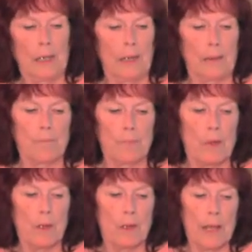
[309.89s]

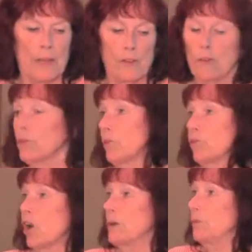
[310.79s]
And certainly when you talk